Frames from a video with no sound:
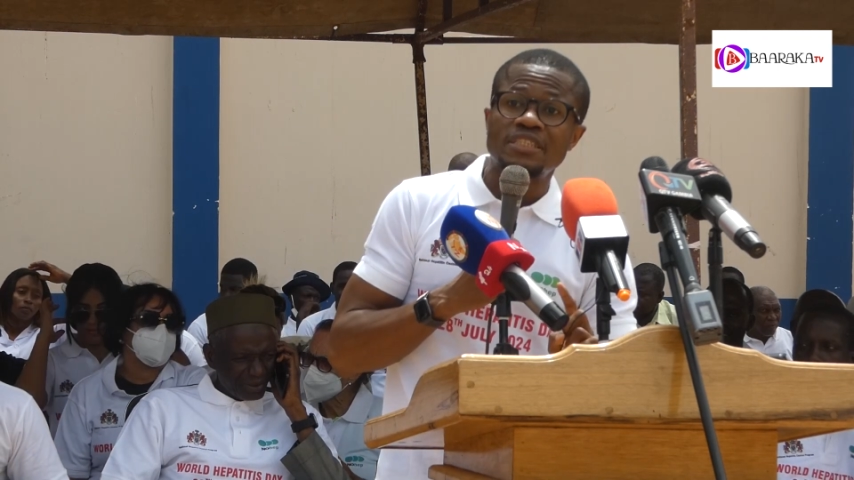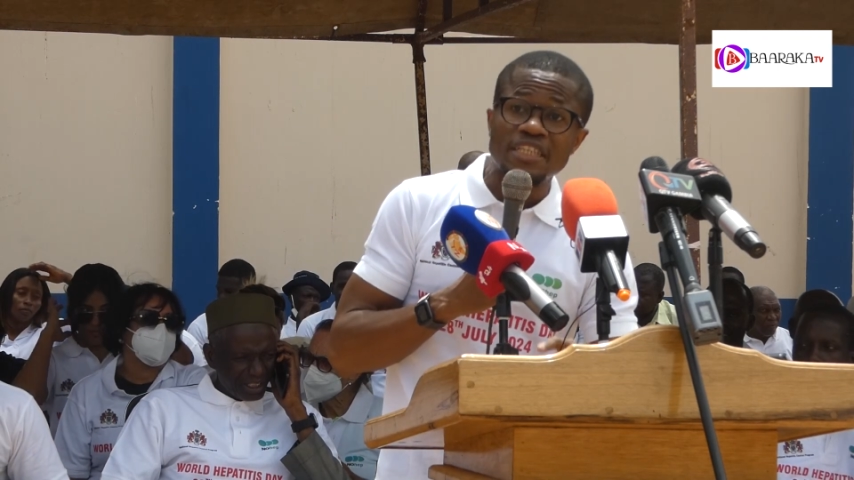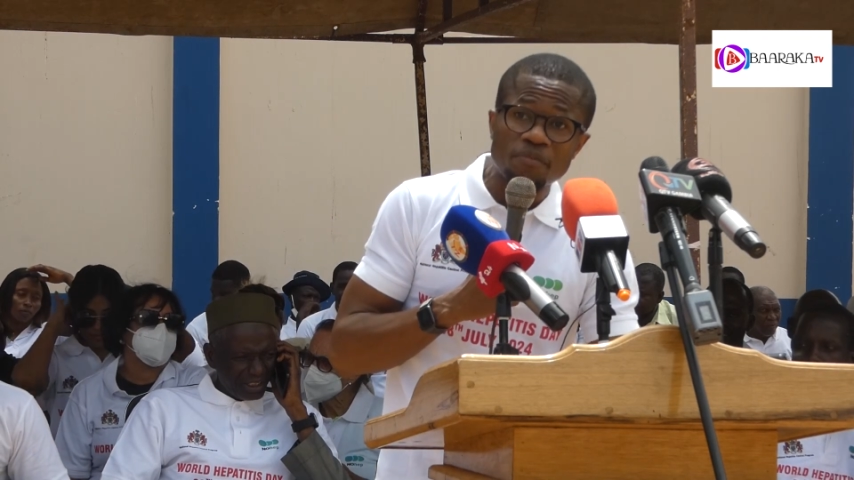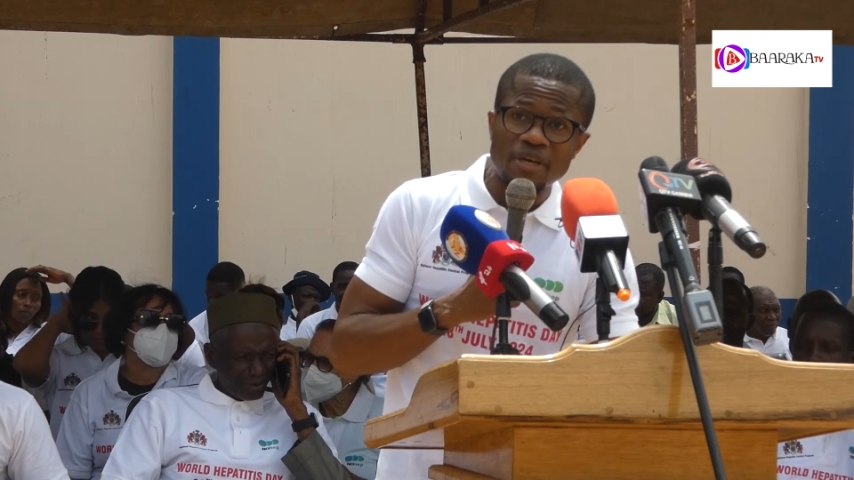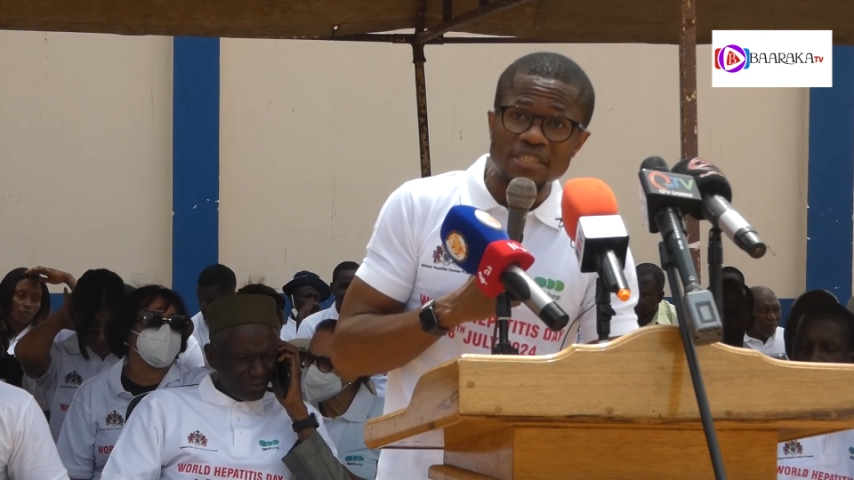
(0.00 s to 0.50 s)
the
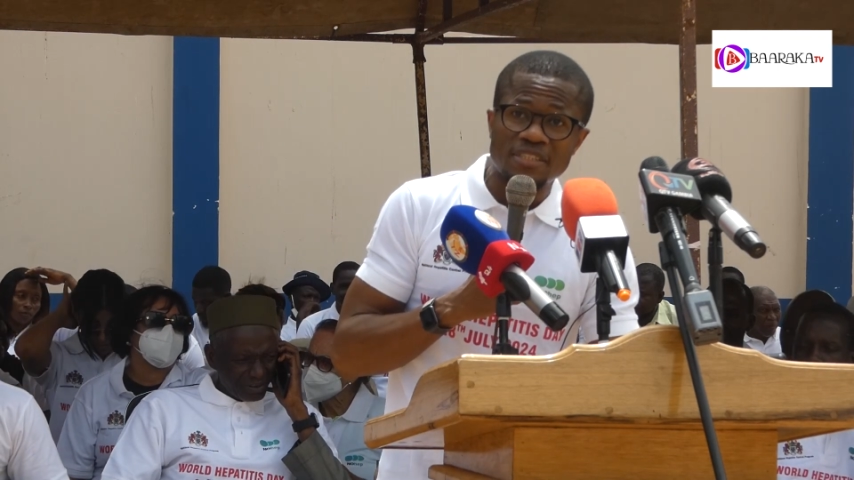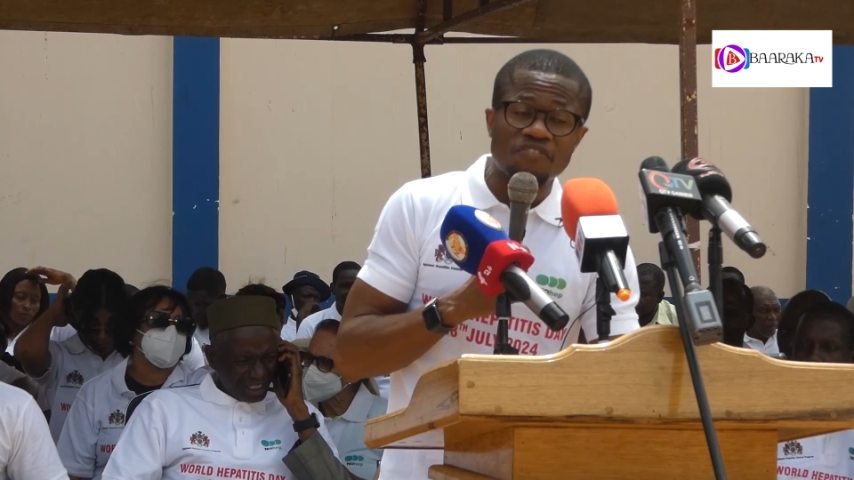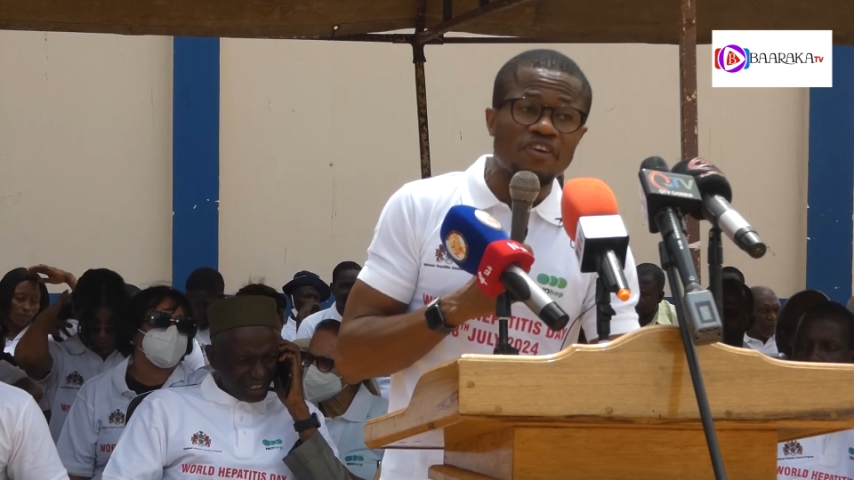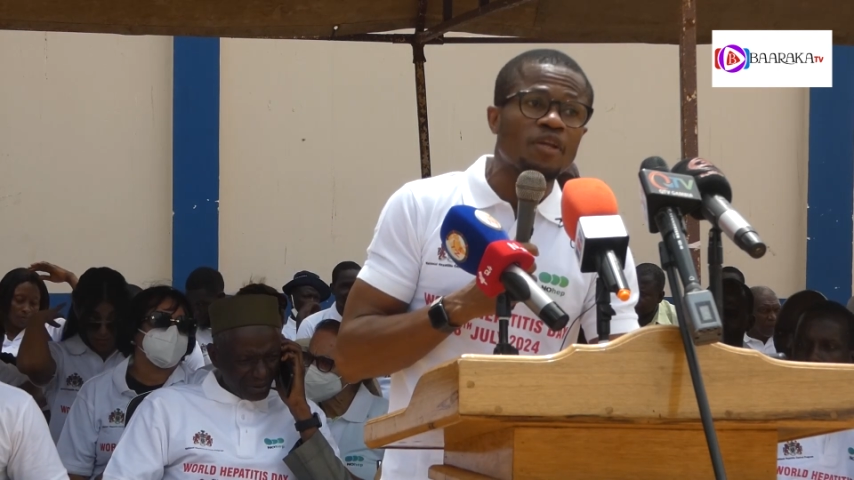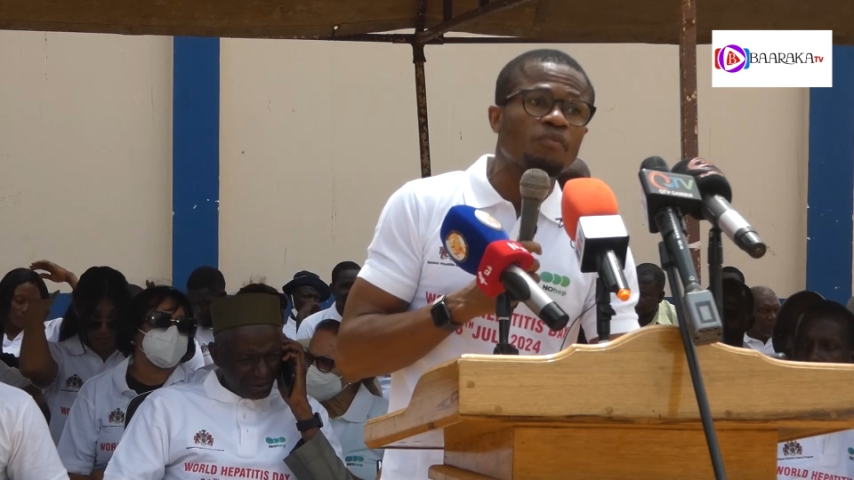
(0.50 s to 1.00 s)
treatment is
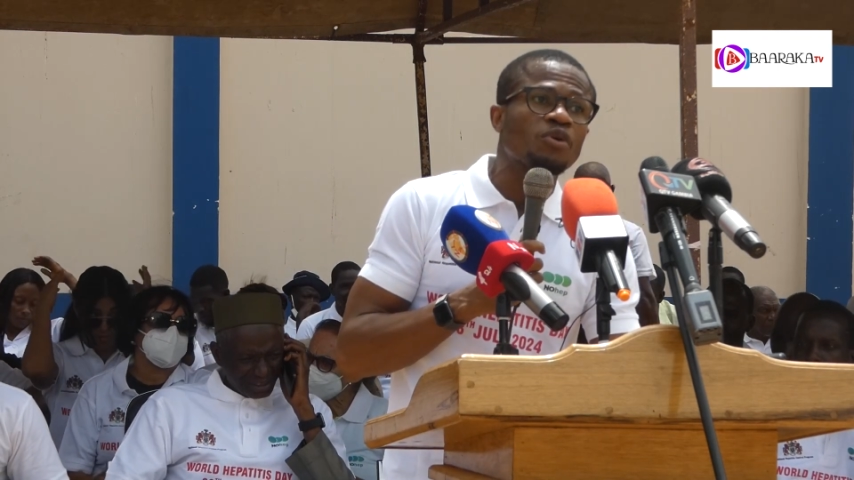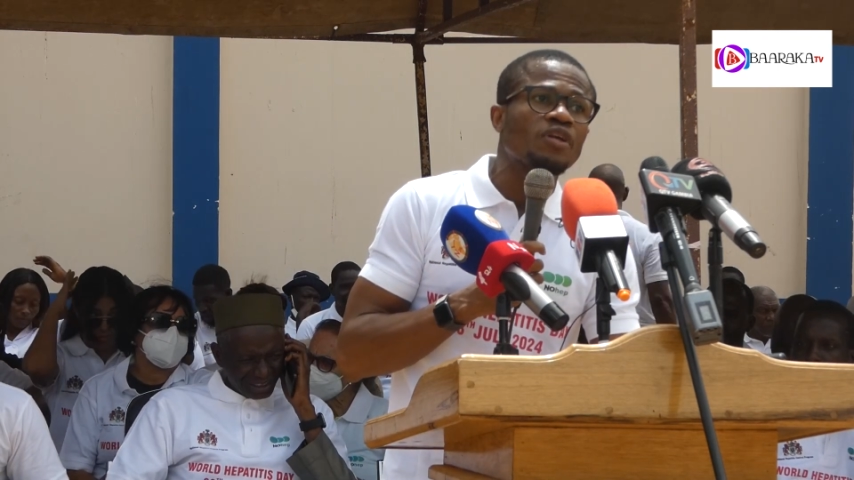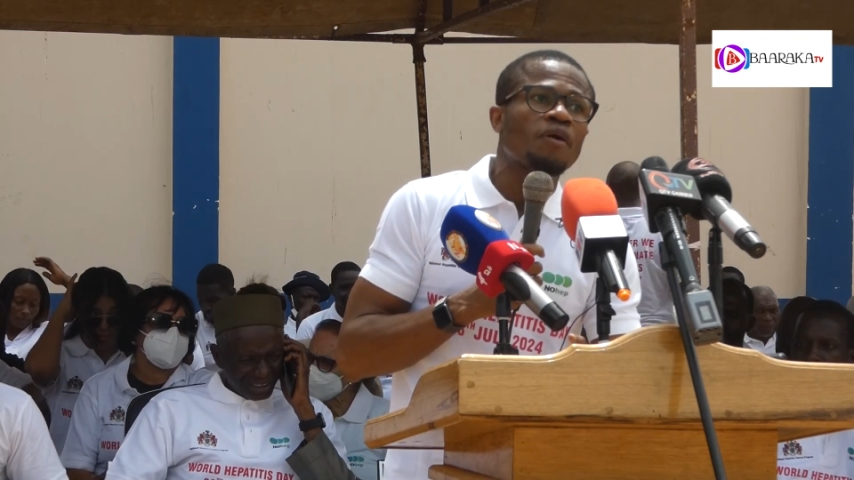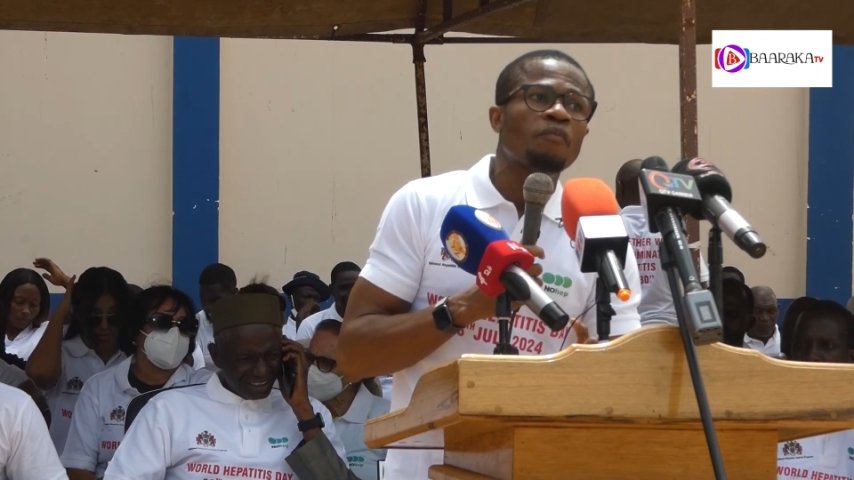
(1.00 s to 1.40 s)
available,